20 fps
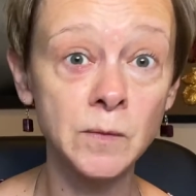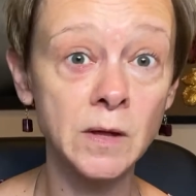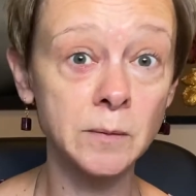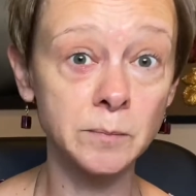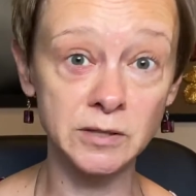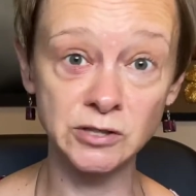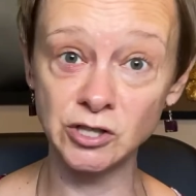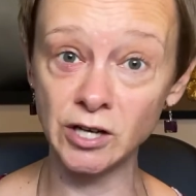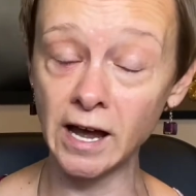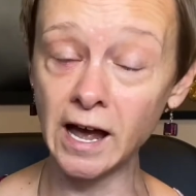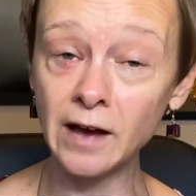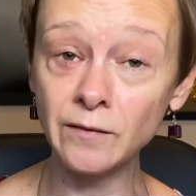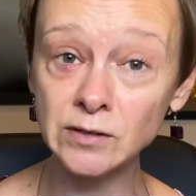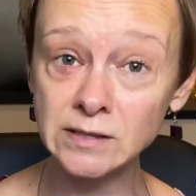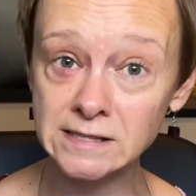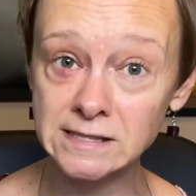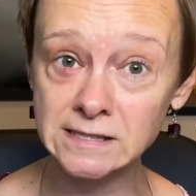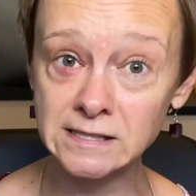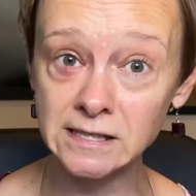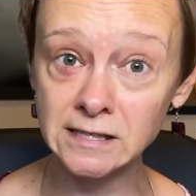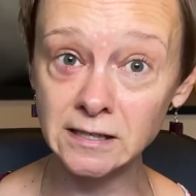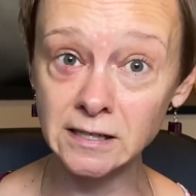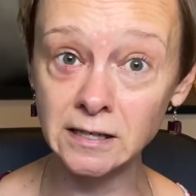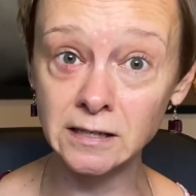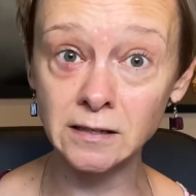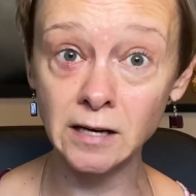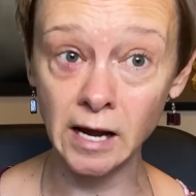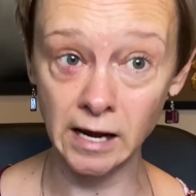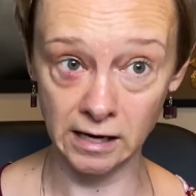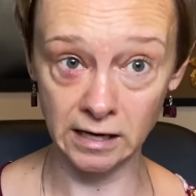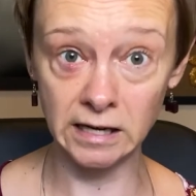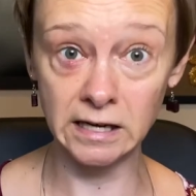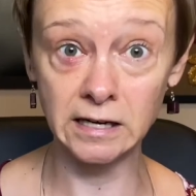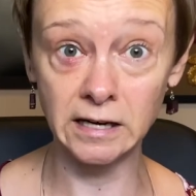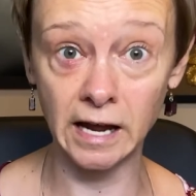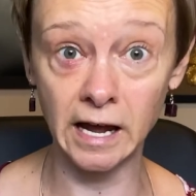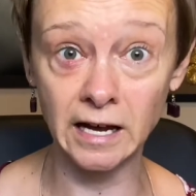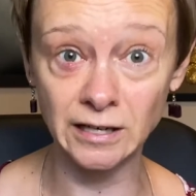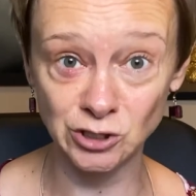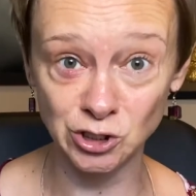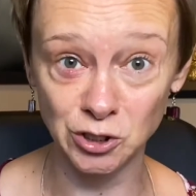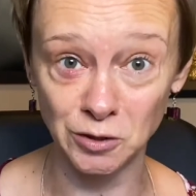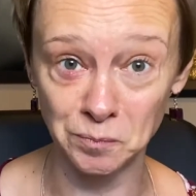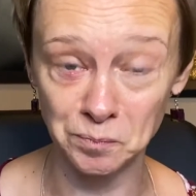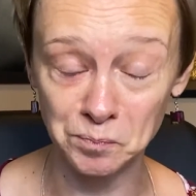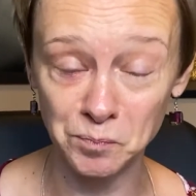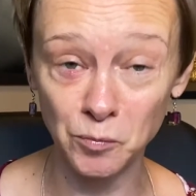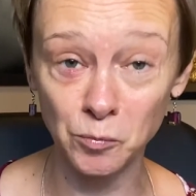but you haven't seen it in action.